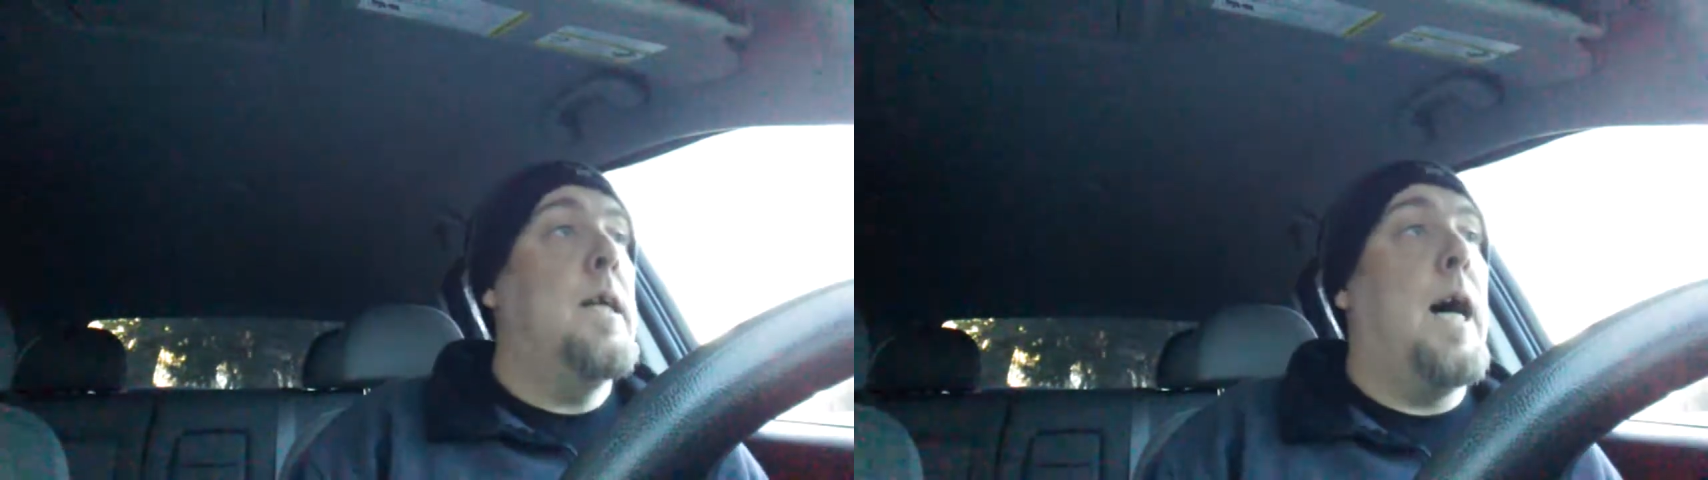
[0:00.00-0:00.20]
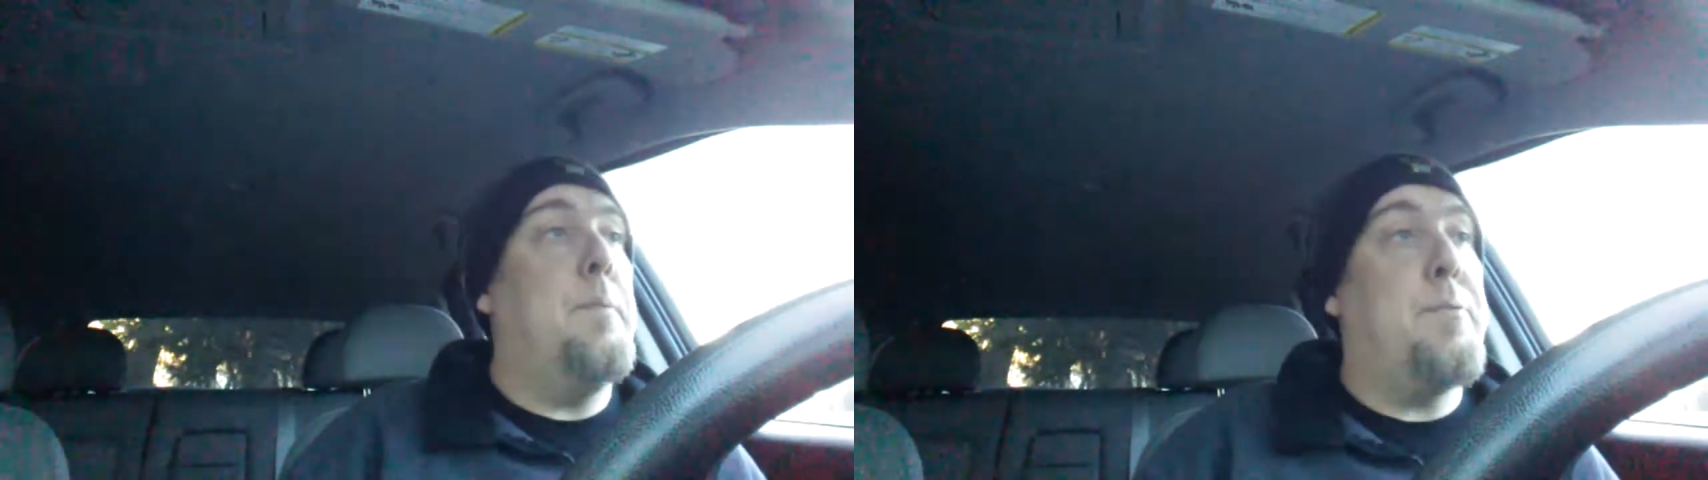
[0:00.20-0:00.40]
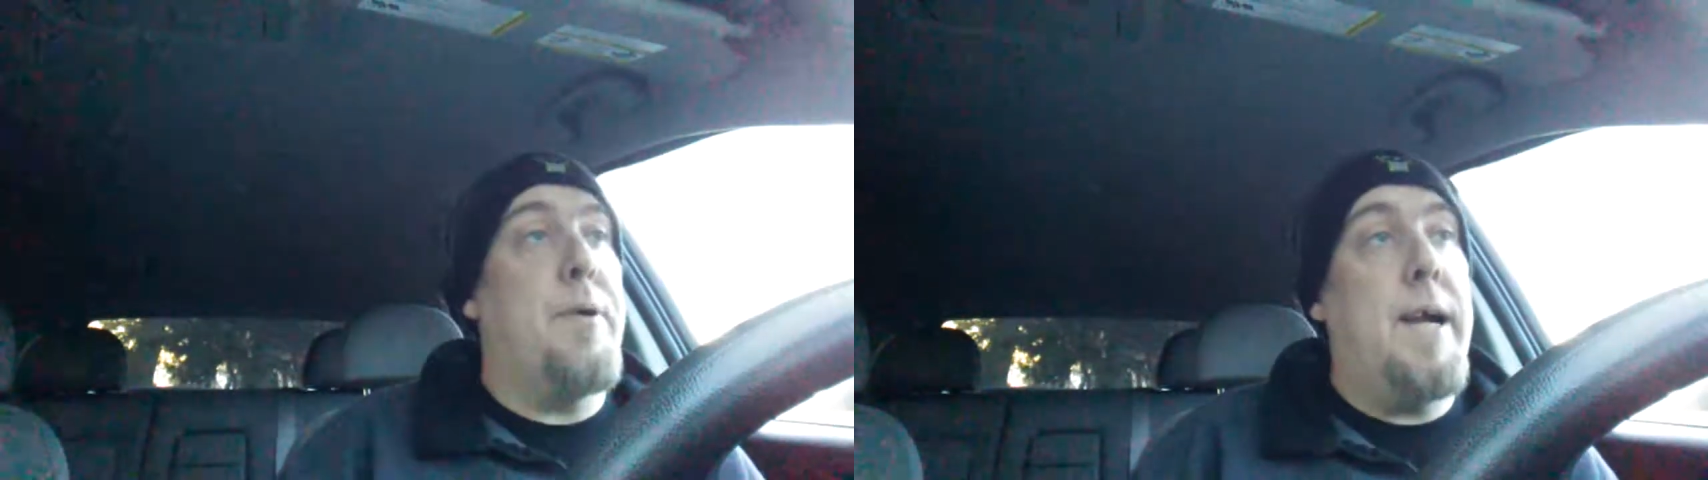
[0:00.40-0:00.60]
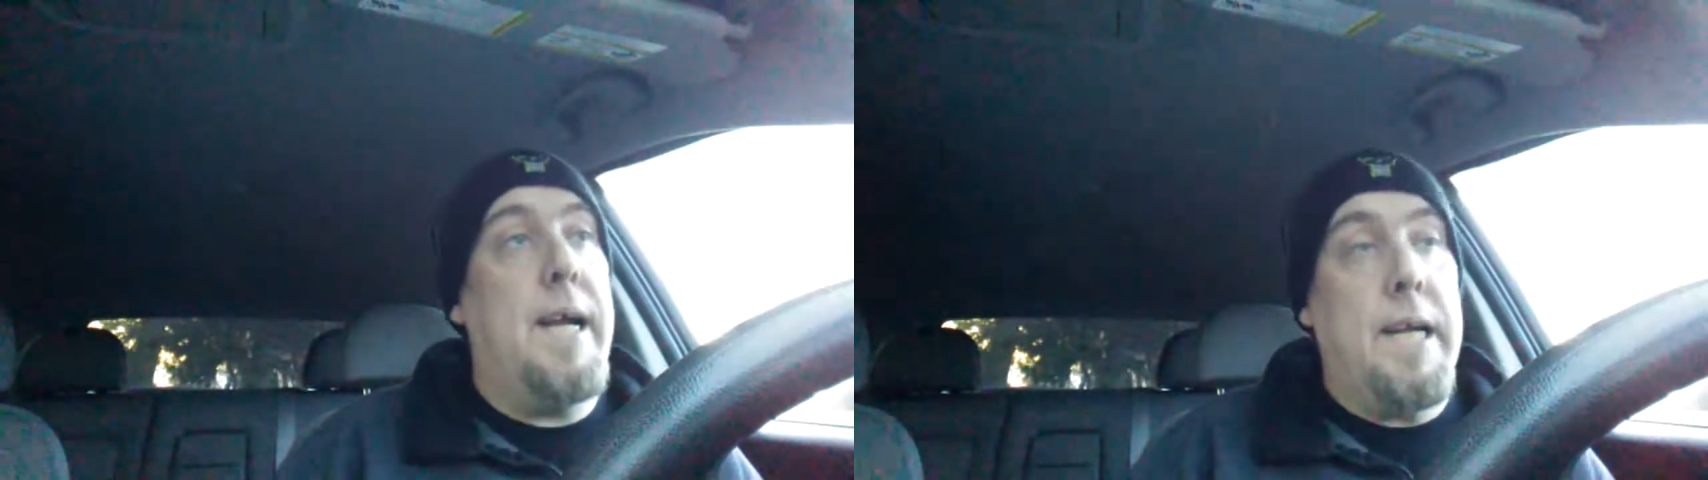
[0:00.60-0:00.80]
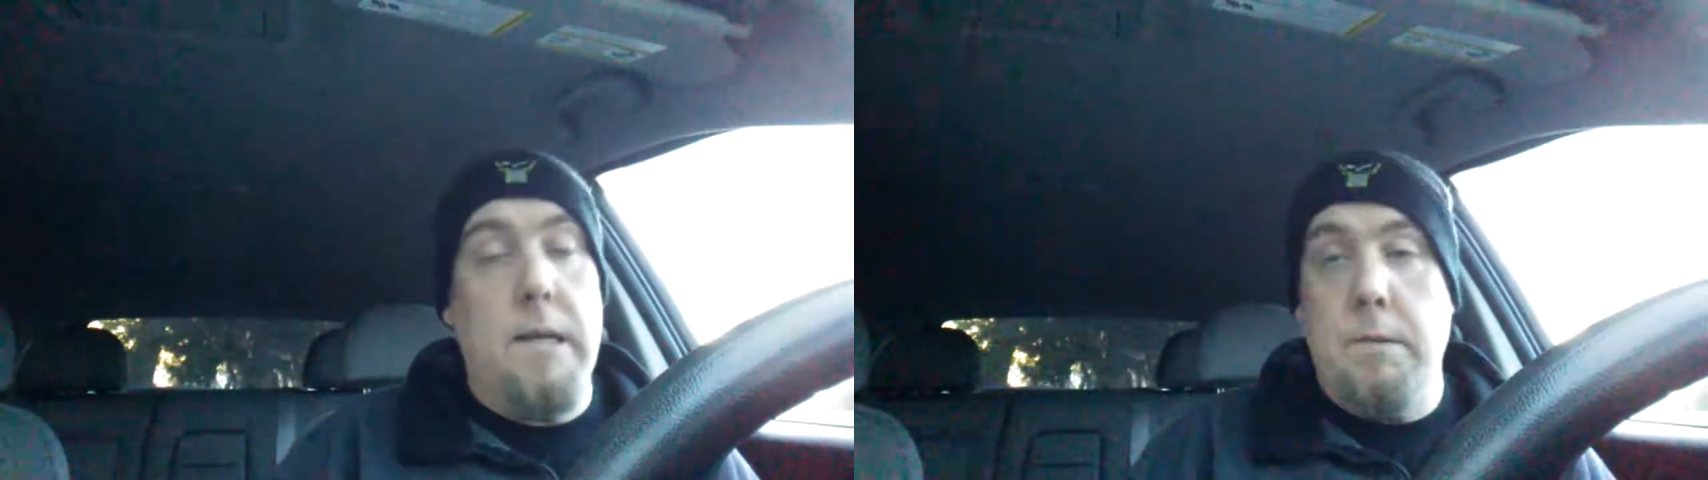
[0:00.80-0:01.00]
I
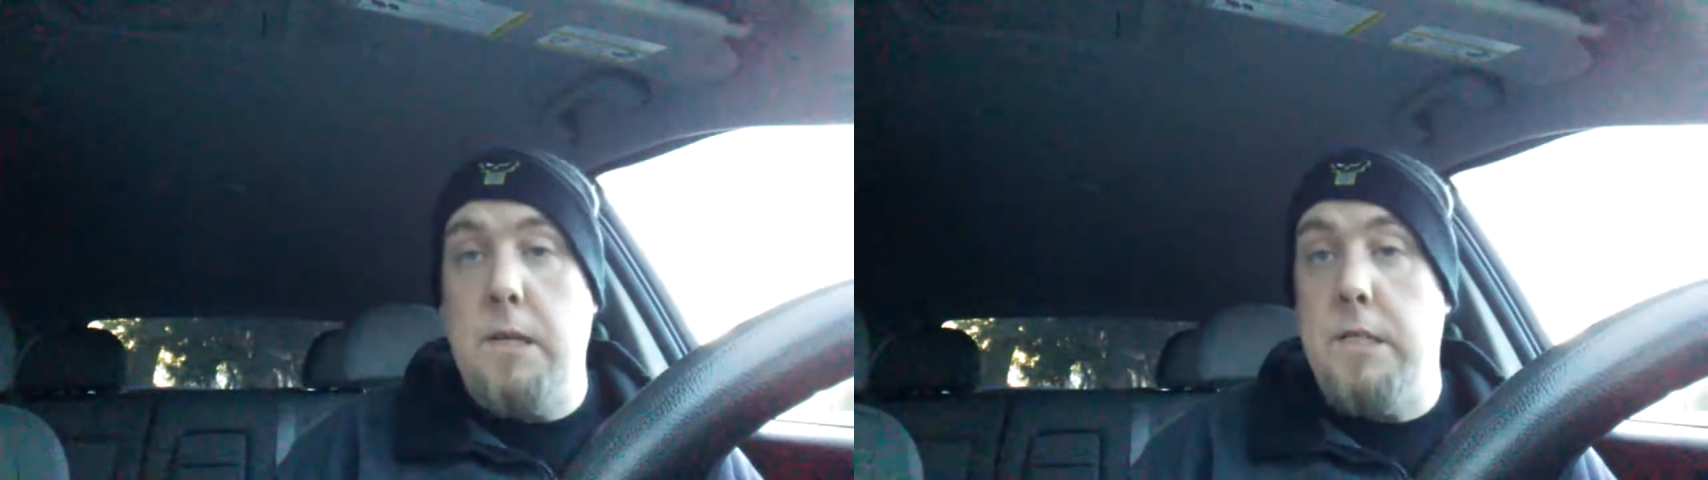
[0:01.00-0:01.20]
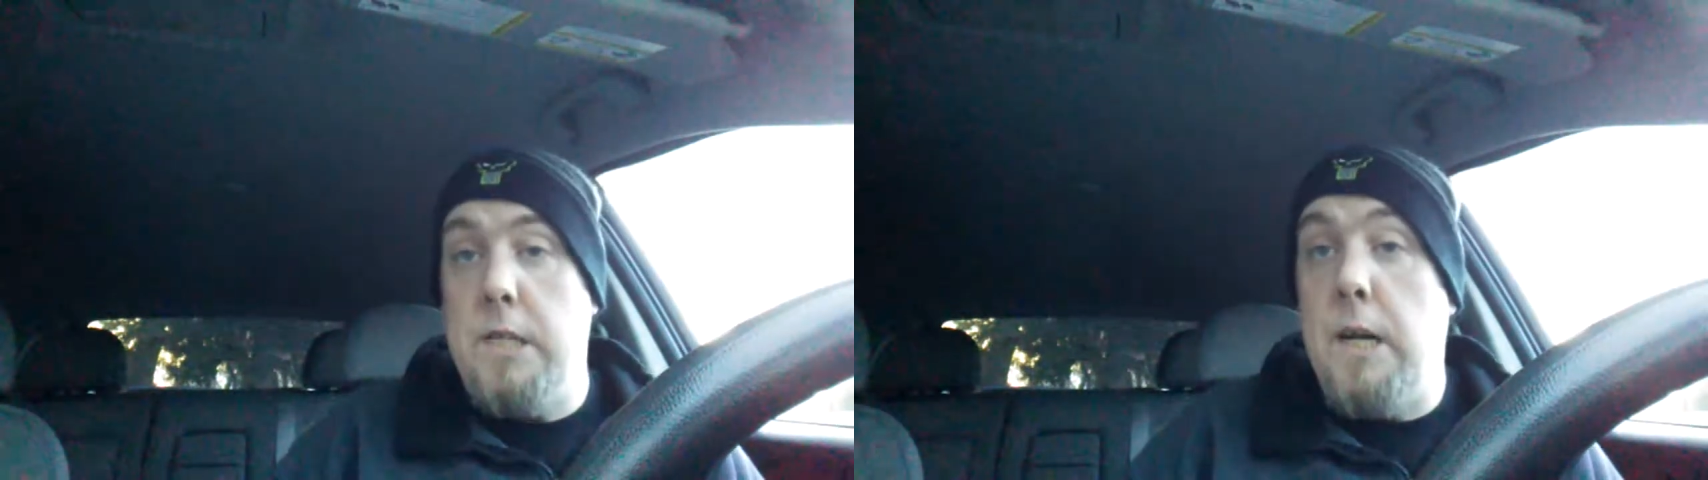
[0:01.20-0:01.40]
prayed because,